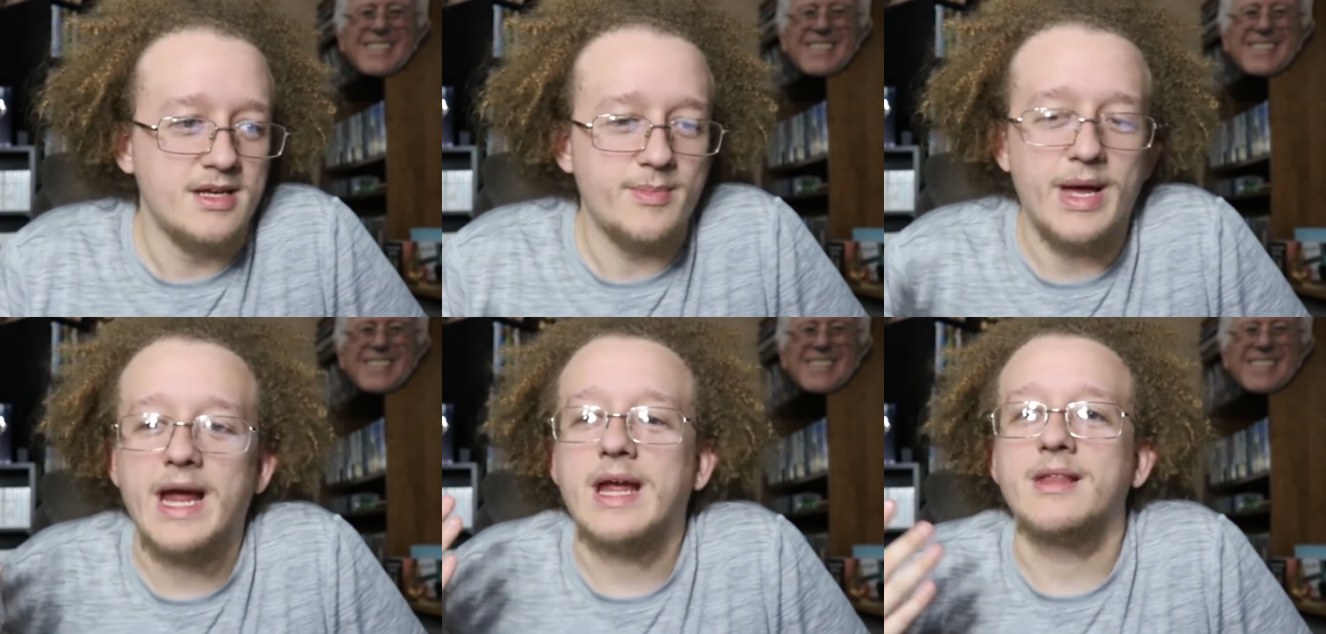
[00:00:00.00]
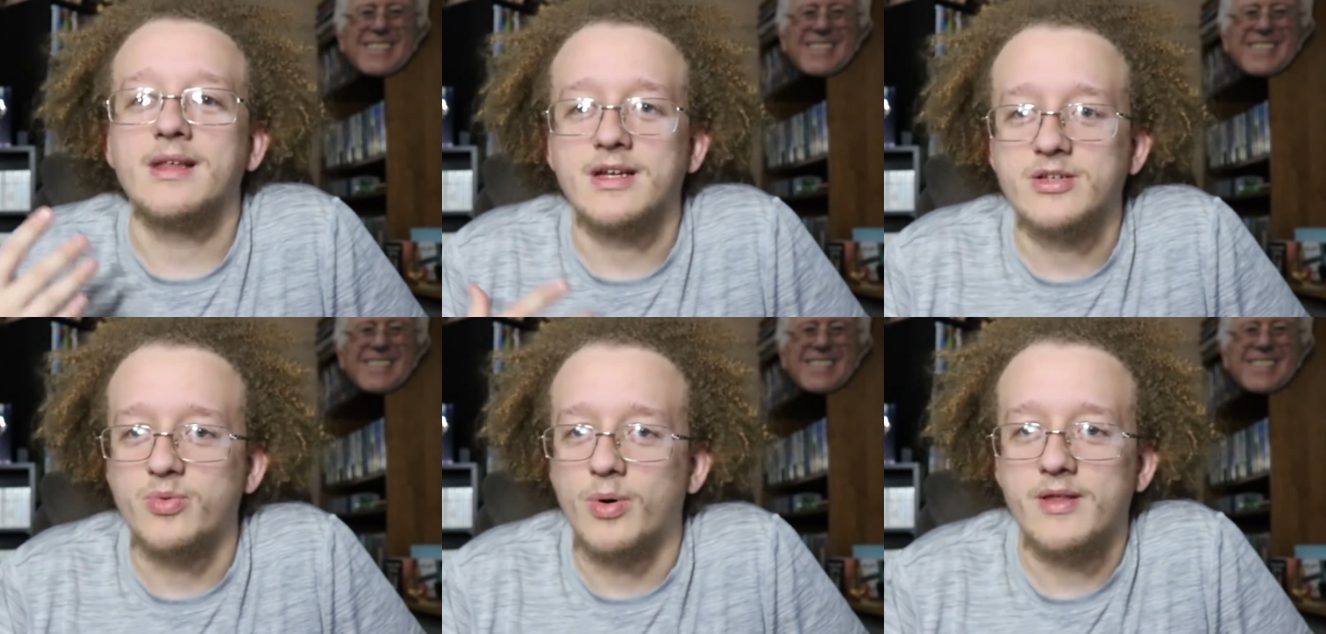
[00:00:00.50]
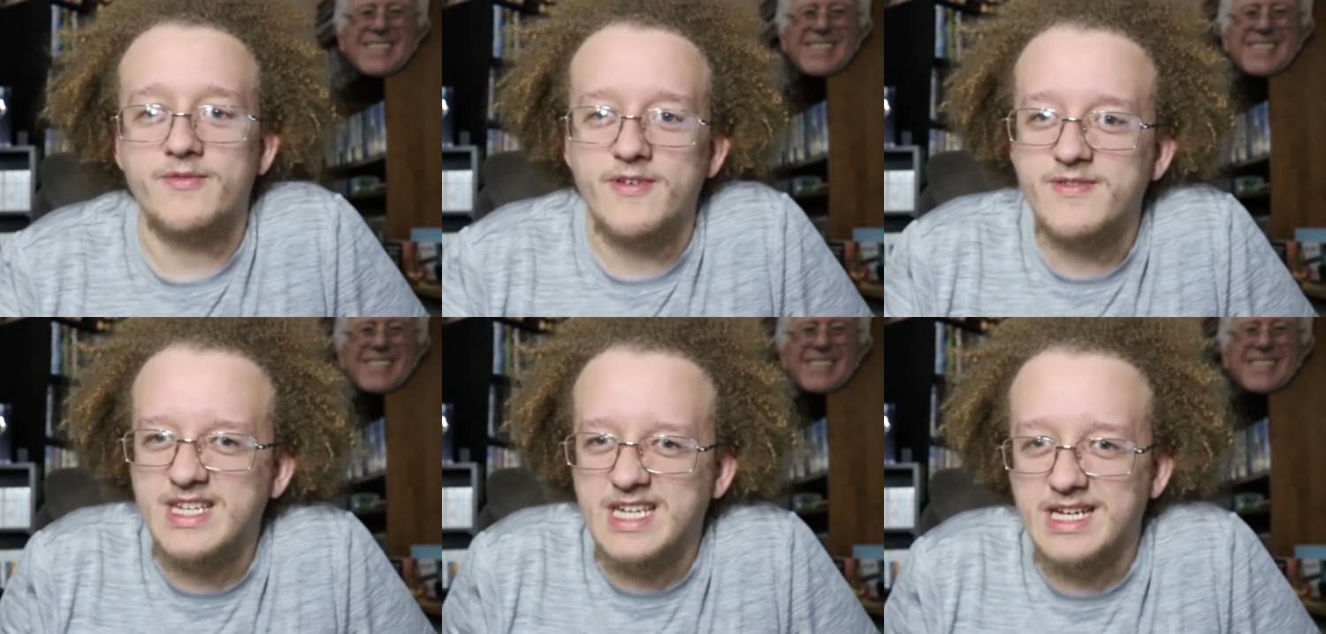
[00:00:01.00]
Speaker 1: back in like
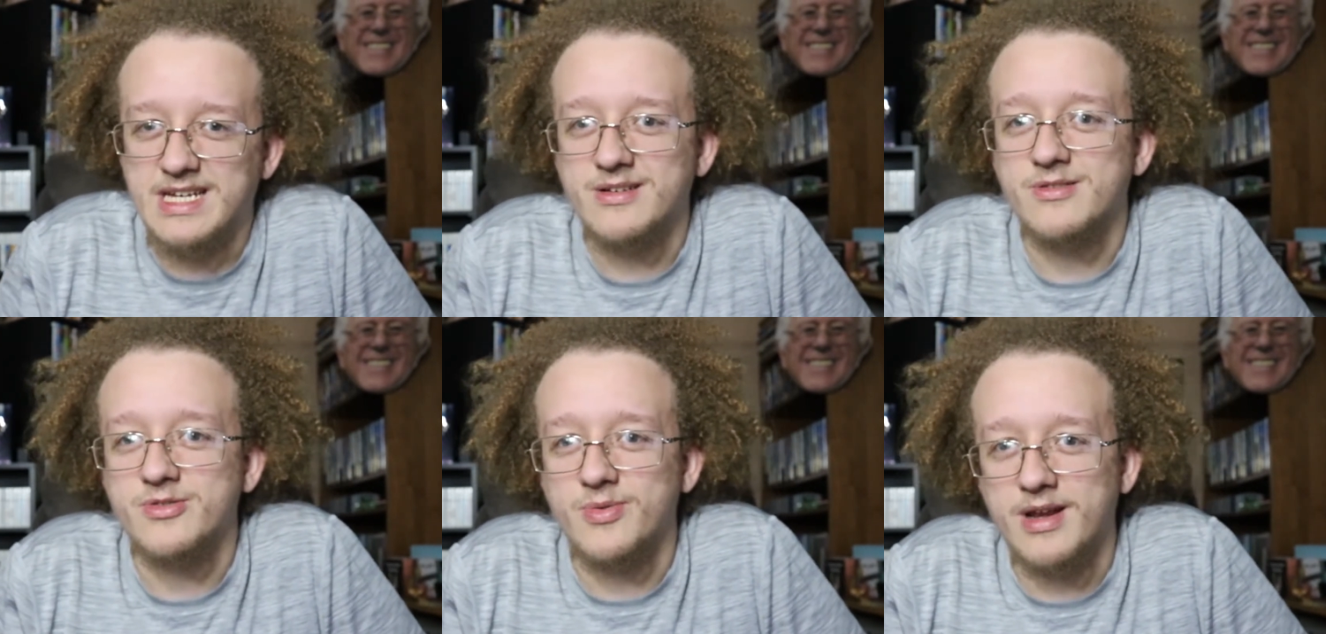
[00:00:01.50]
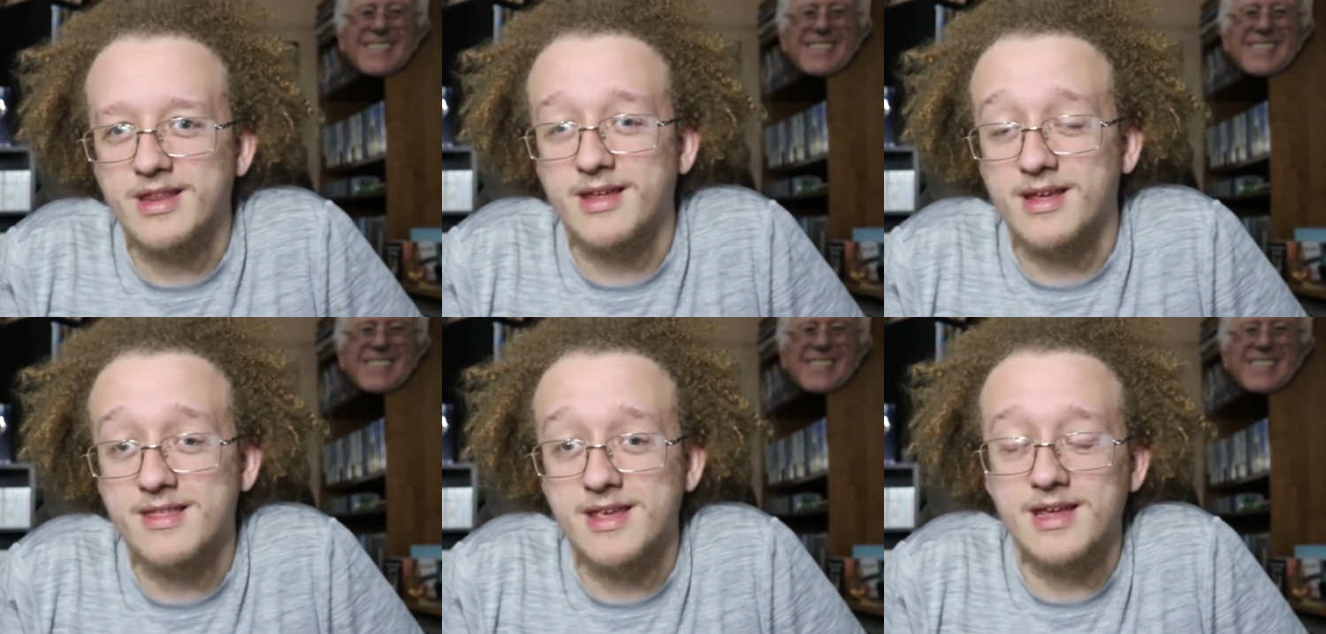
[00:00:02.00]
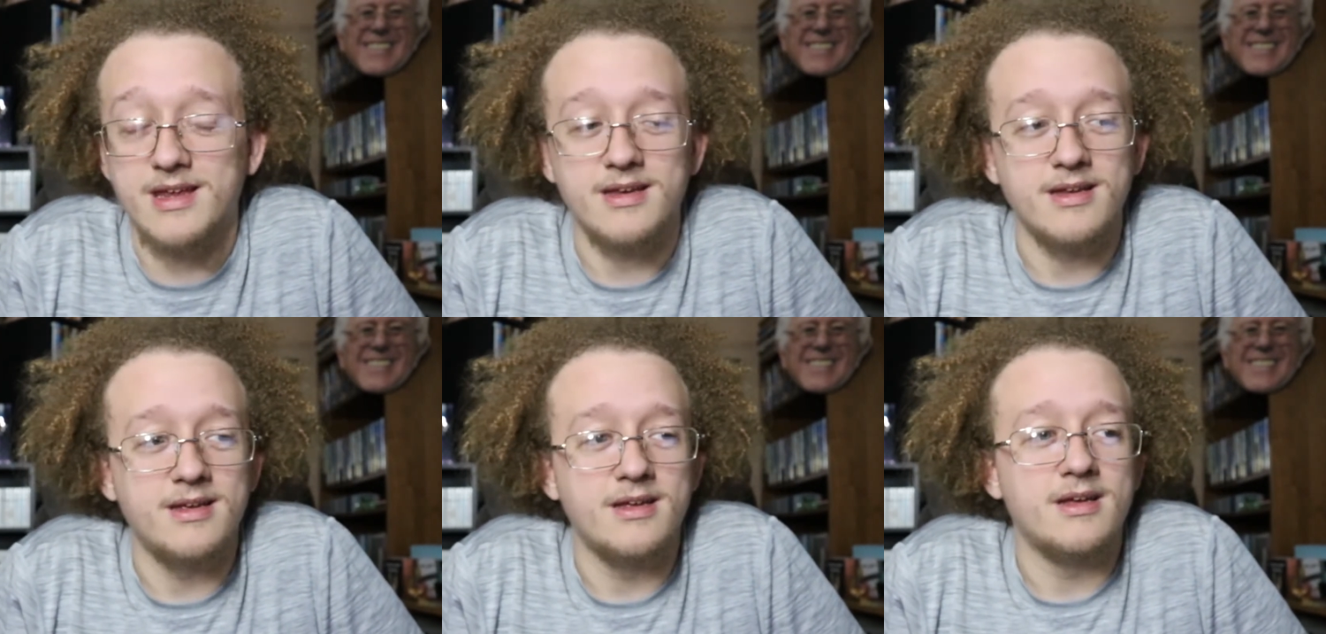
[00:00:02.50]
2015 or 2016,
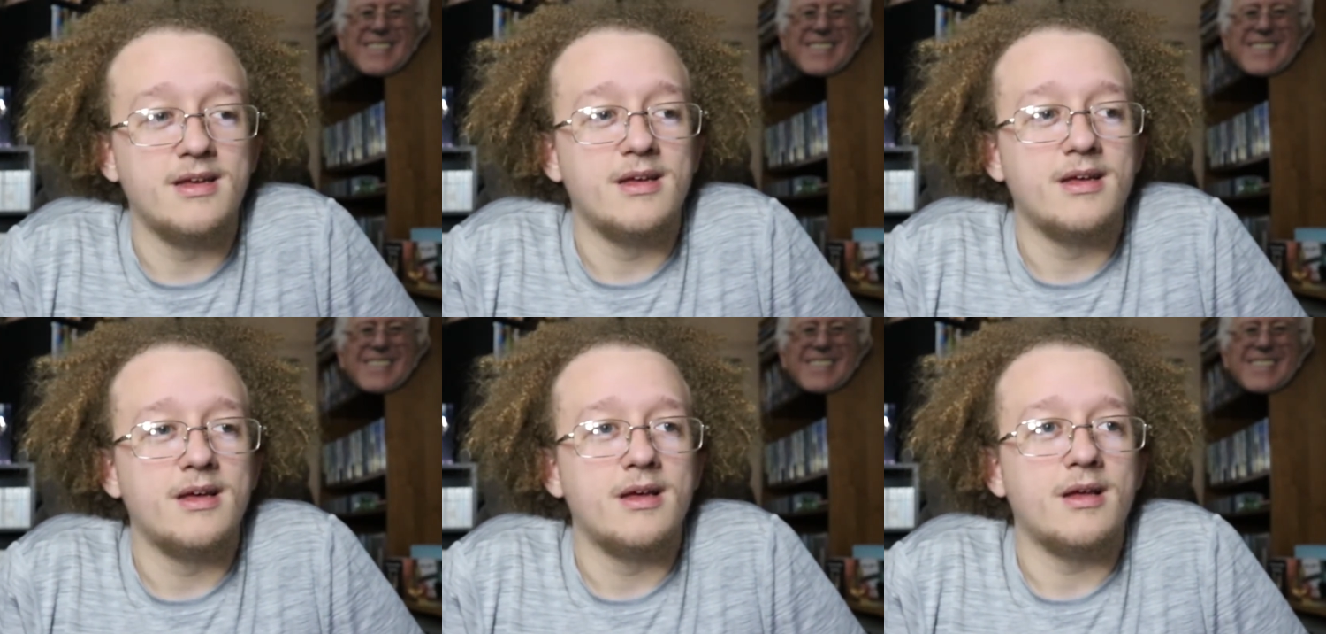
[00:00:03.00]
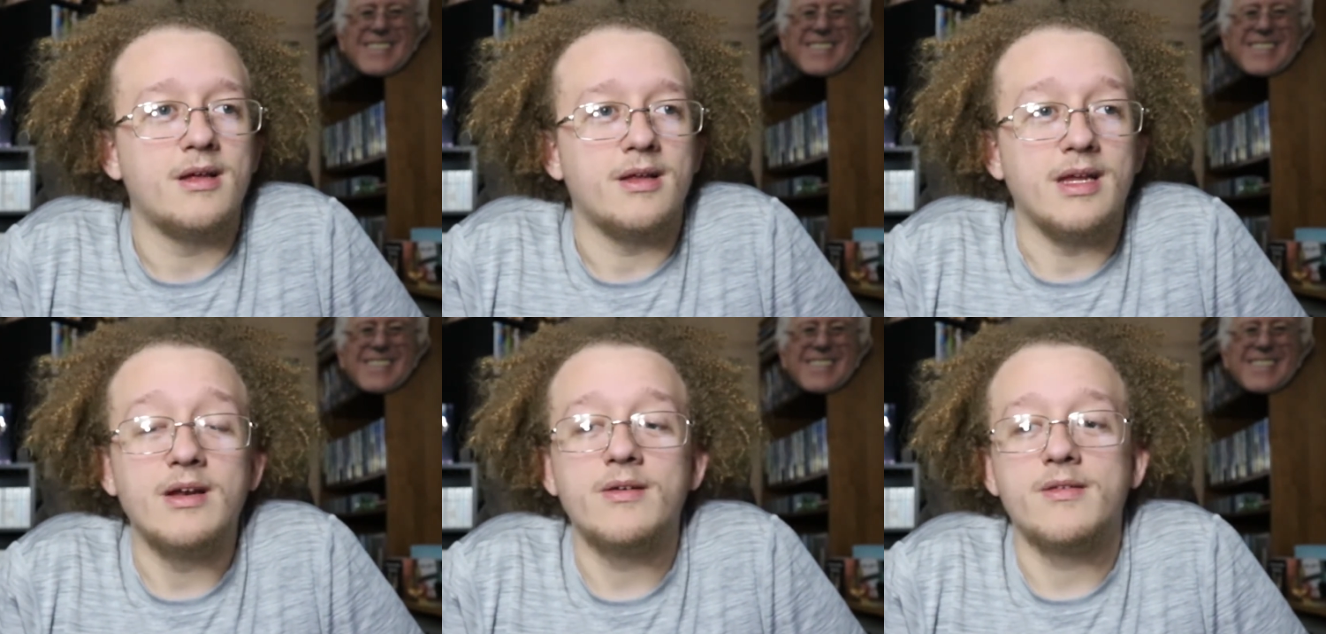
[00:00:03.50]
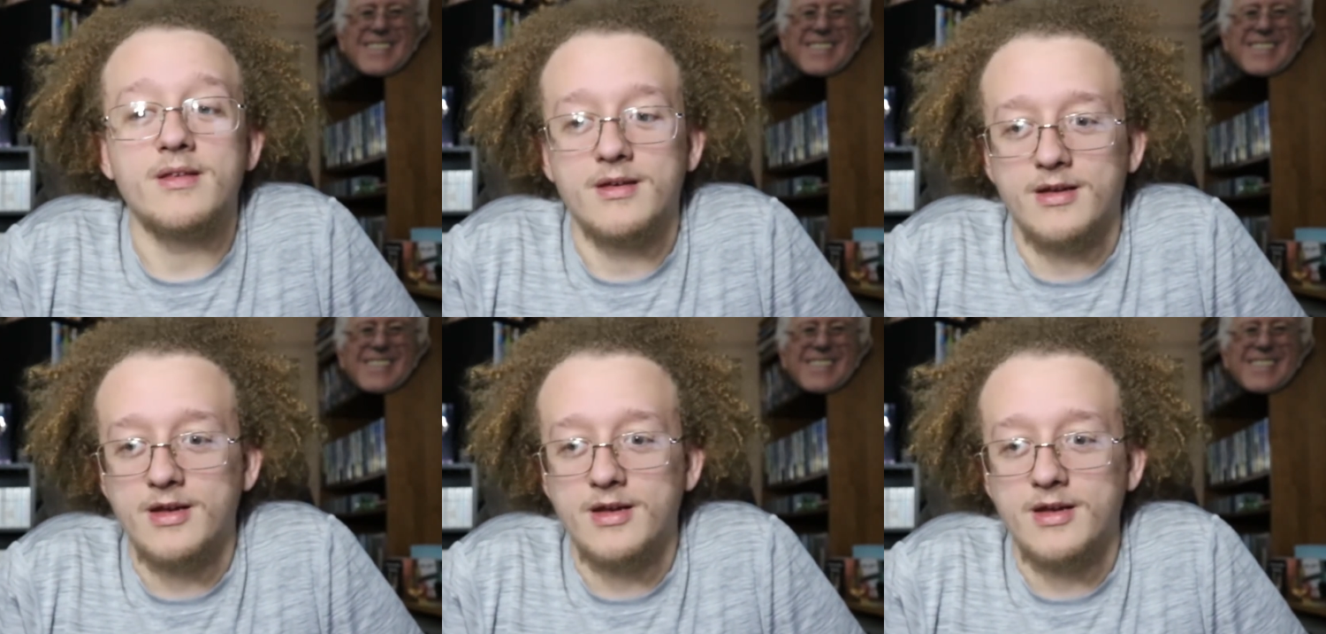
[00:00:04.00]
years and